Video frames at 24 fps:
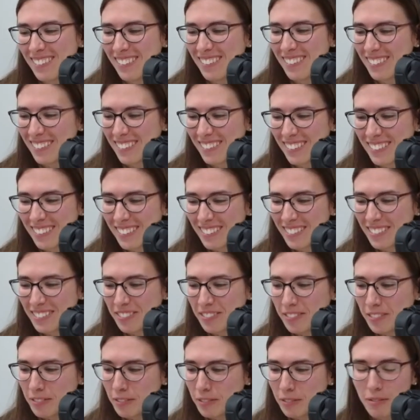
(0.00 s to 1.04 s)
I'll
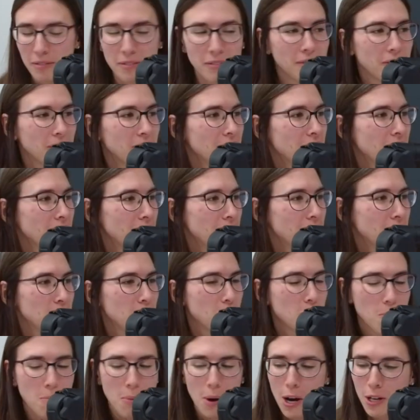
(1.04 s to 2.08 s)
have to try to do it again
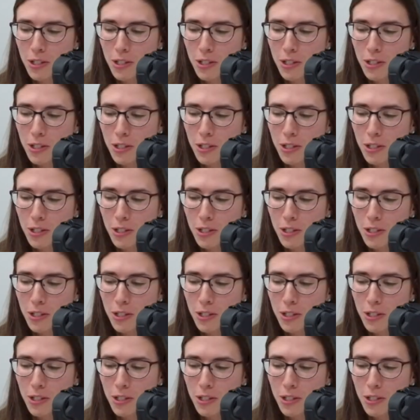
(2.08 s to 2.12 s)
sometime.